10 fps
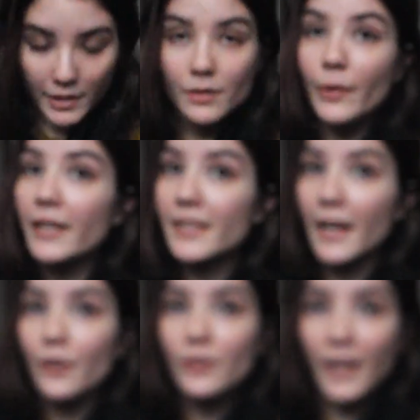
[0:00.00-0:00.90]
my way
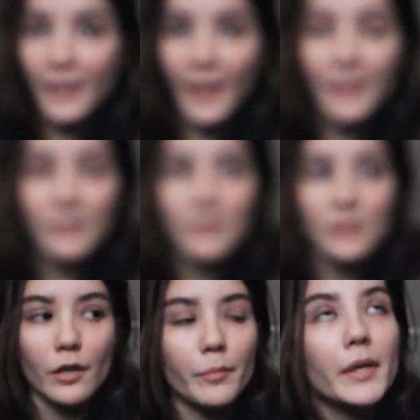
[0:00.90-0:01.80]
down. I added
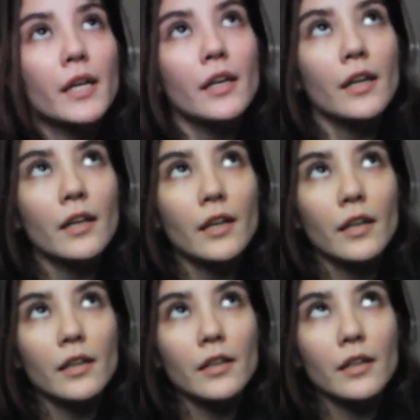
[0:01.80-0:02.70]
some
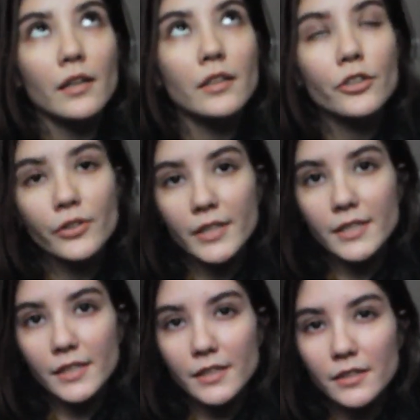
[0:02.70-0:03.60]

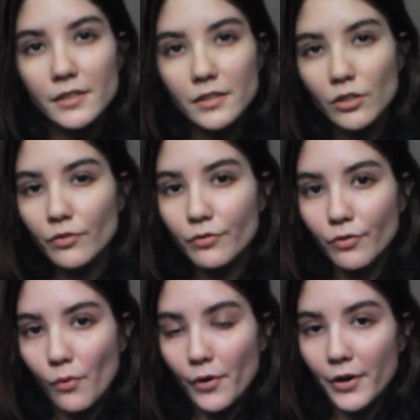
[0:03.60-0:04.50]
increases
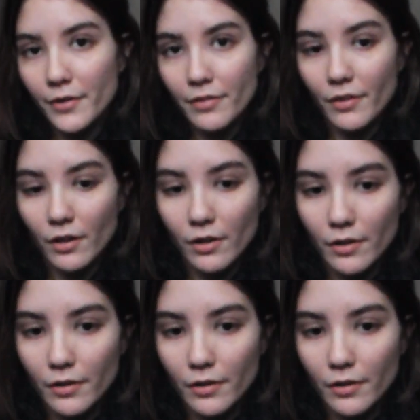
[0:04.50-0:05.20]
for the